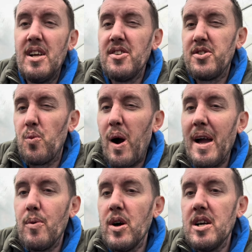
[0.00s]
to
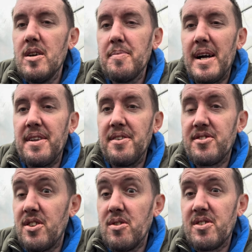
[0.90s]
wireworm and
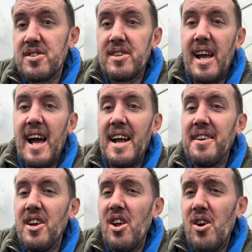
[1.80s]
slugs,
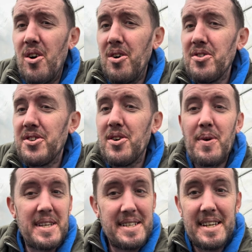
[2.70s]
and also
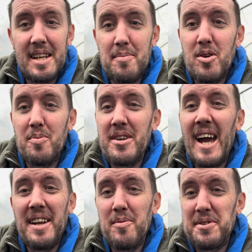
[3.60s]
when you're digging them up you
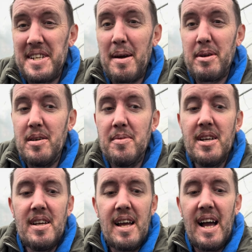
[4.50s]
end up stabbing them
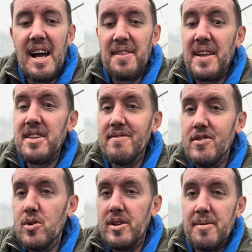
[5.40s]
and then you
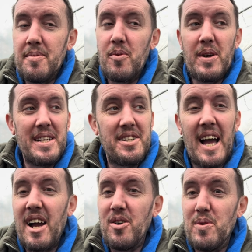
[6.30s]
ruin them, which
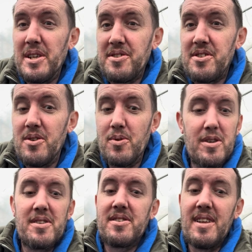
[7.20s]
I always do,
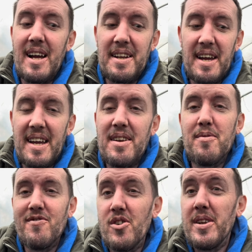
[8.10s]
and I end up
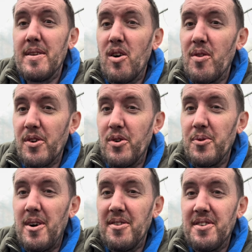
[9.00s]
ruining all the good
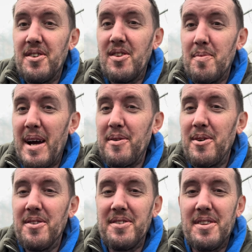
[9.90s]
ones, and all the bad
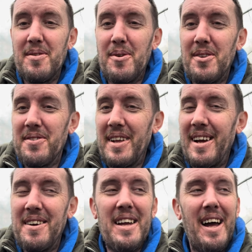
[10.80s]
ones are the ones
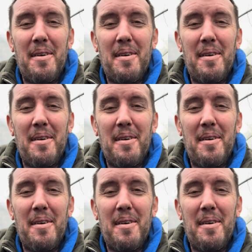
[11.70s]
that I